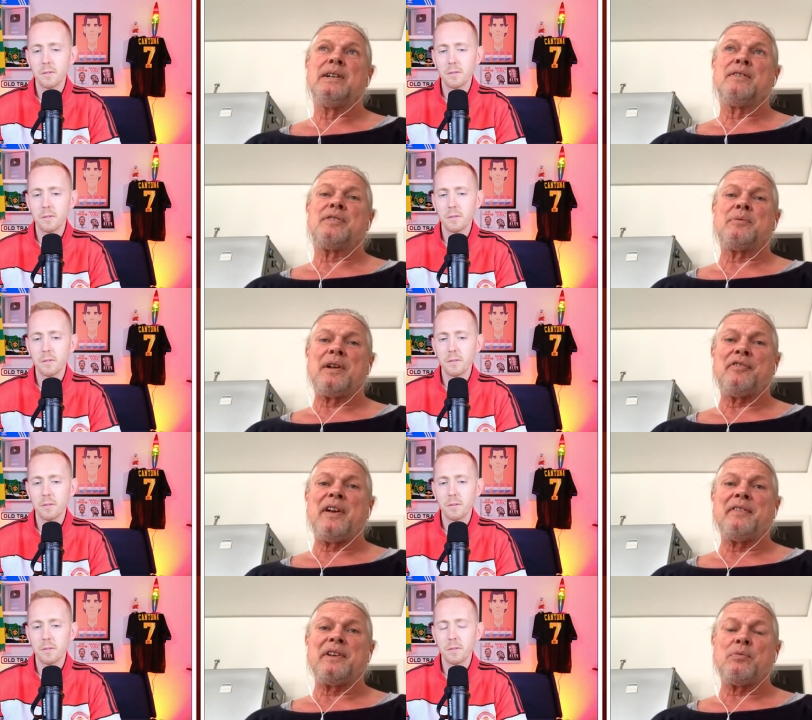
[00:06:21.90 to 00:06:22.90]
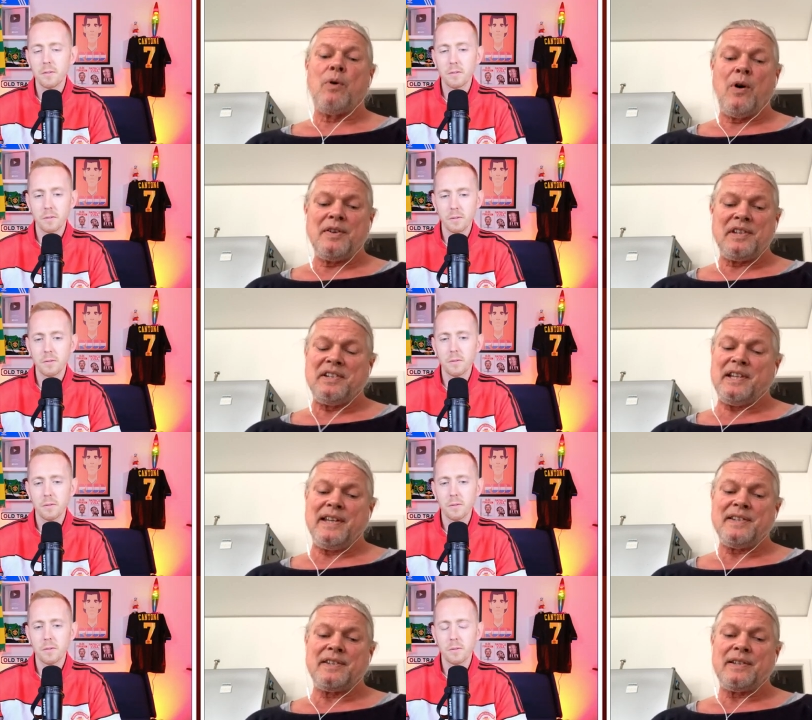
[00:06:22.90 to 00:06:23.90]
Speaker 1: from Ralf Rangnick was and
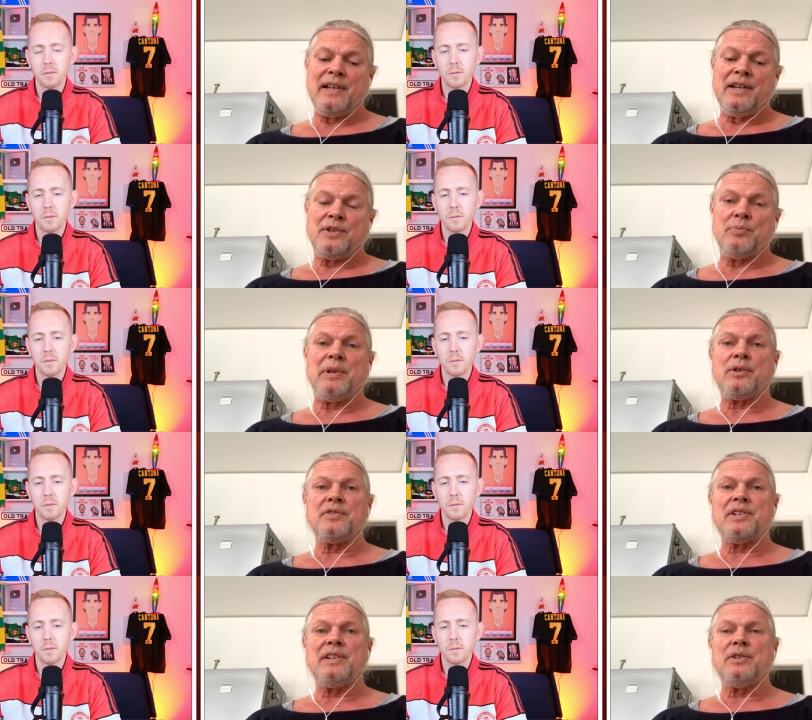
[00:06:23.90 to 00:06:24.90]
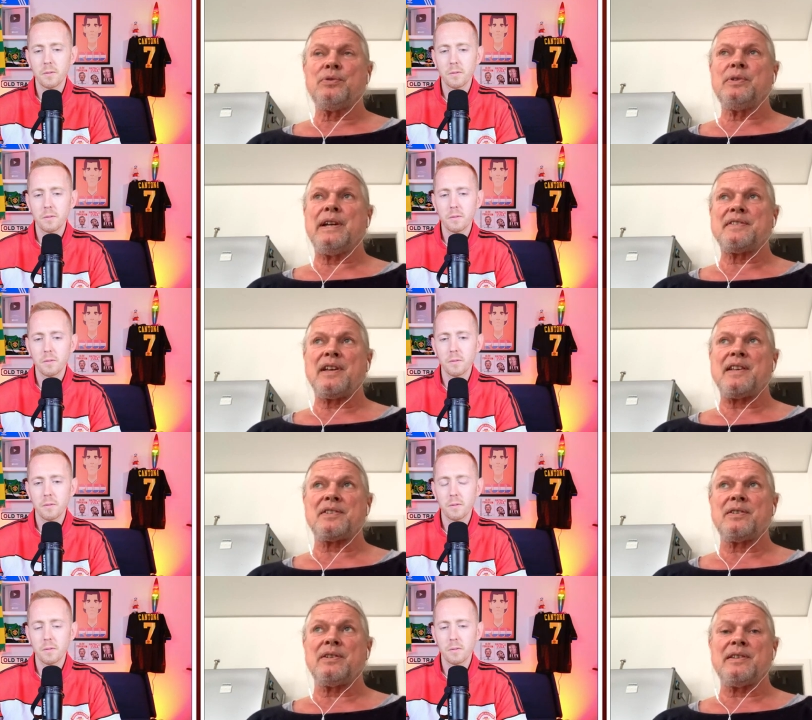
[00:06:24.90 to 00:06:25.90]
is to be continue as a, as
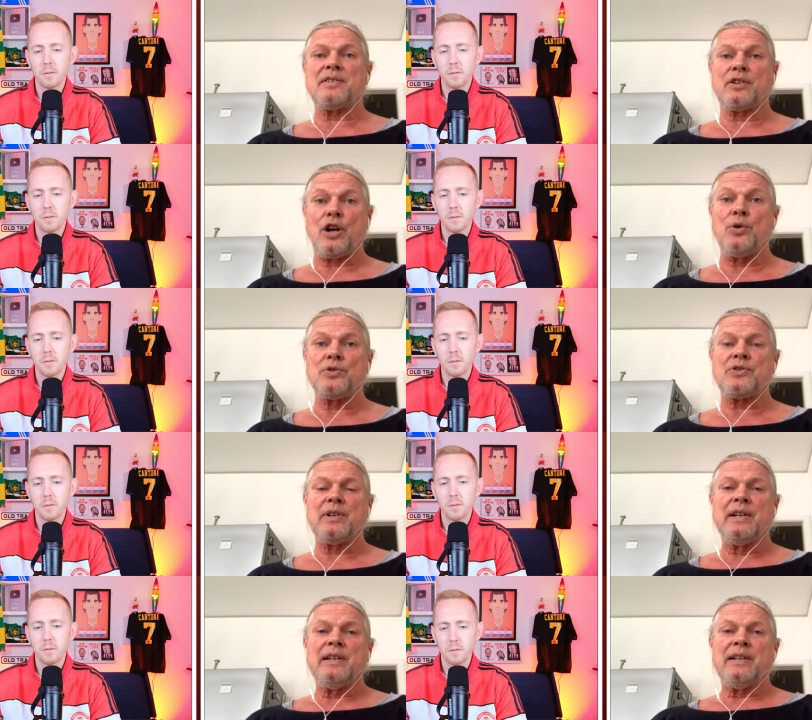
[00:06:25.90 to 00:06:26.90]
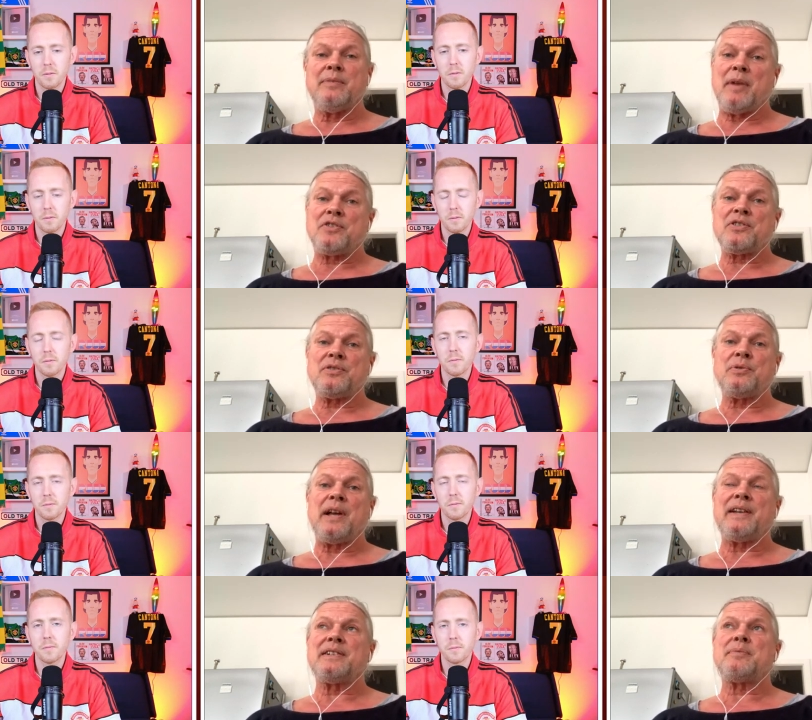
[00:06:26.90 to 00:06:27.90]
a as a coach in Manchester
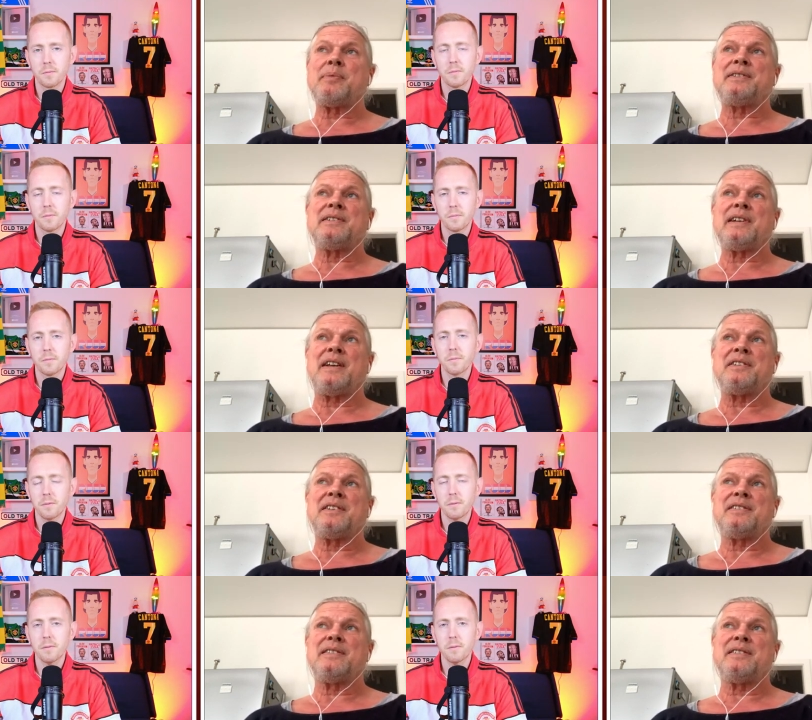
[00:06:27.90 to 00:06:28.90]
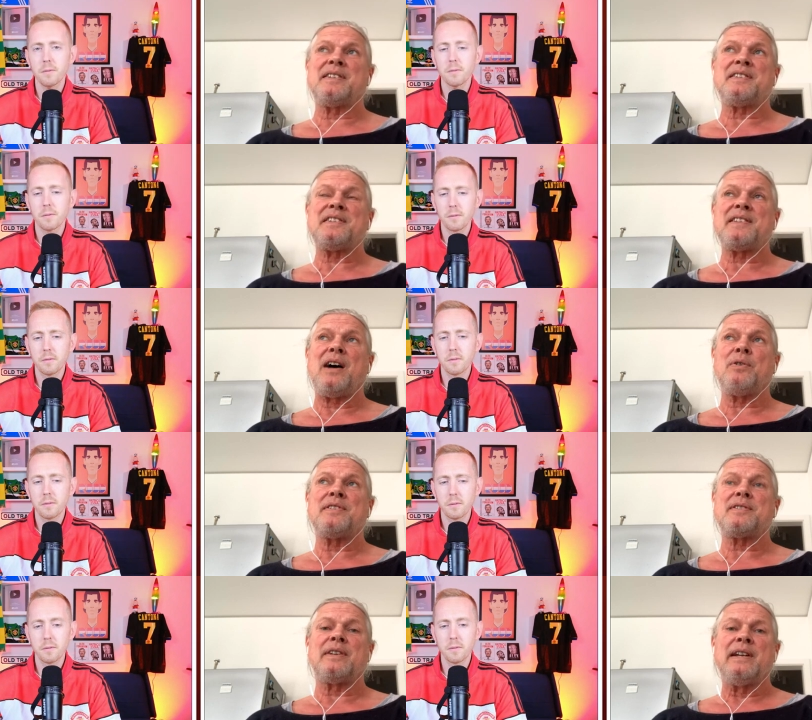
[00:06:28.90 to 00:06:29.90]
United, but uh, I think this is now
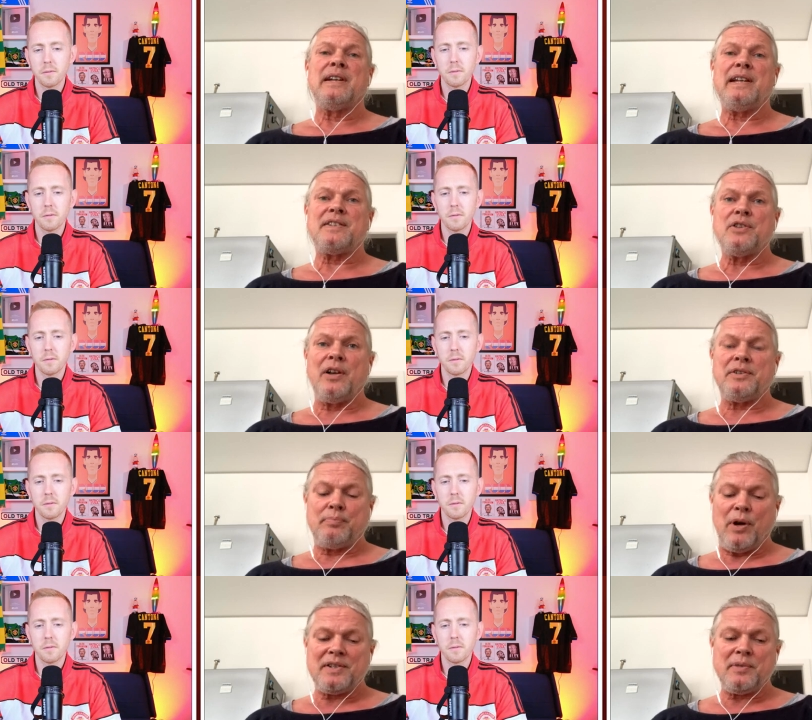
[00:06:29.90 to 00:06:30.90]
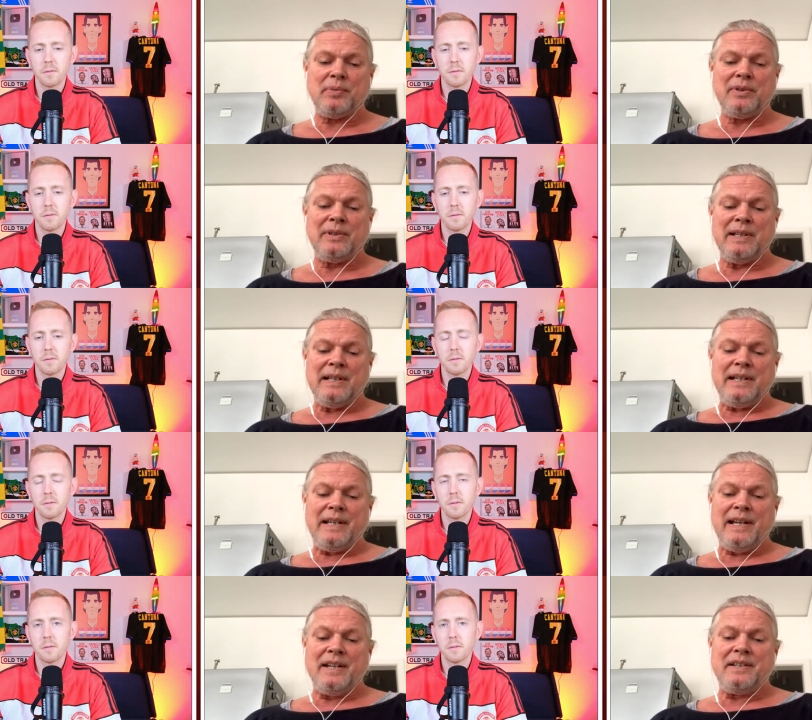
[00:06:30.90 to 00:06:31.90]
it's it's not possible,
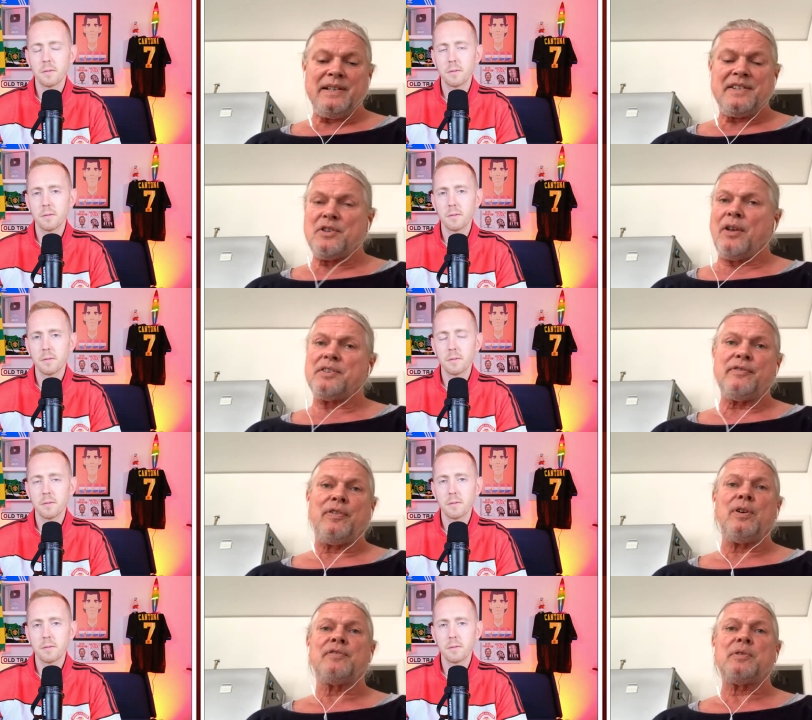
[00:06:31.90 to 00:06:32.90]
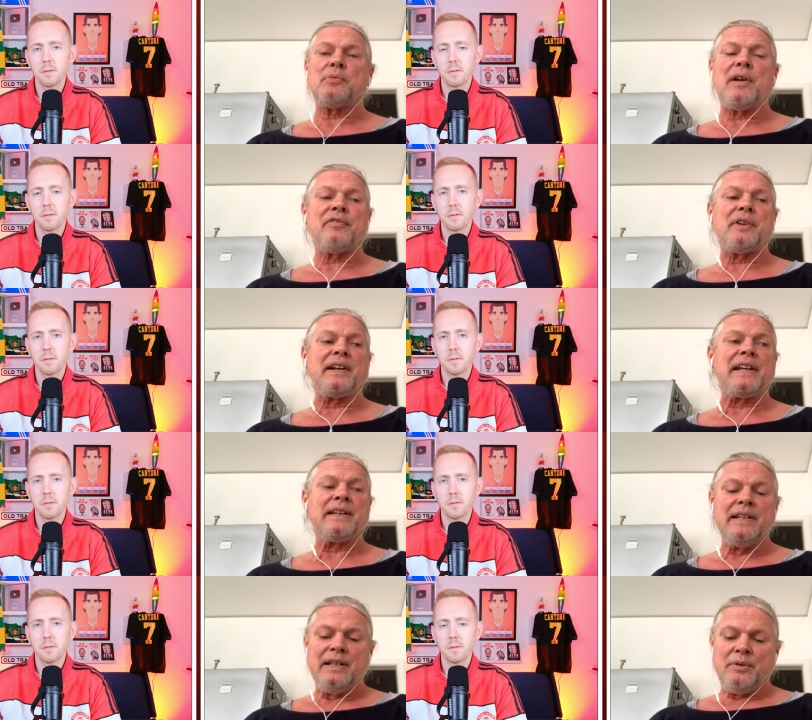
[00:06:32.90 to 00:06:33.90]
and it's not the fault from Ralf Rangnick.
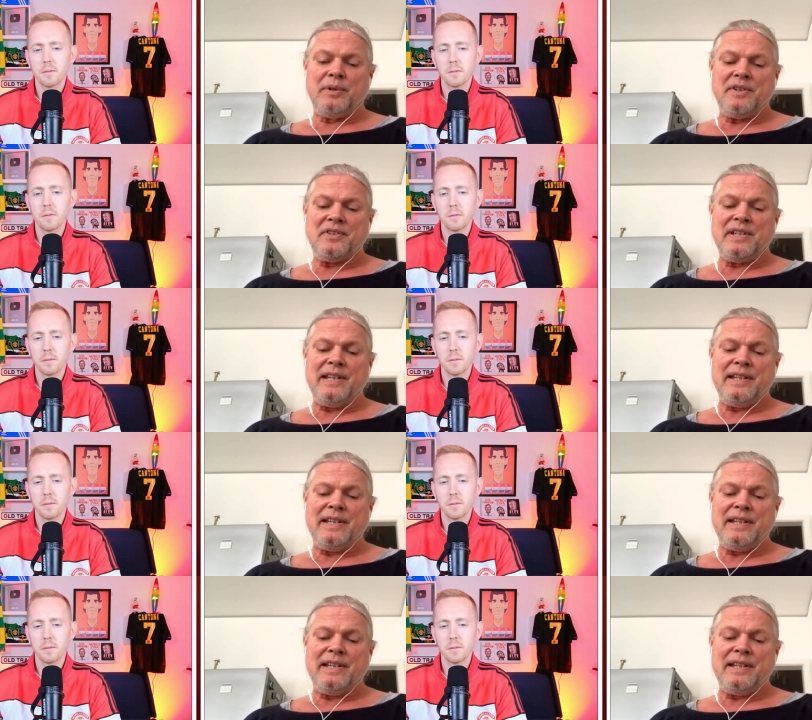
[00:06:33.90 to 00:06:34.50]
When you see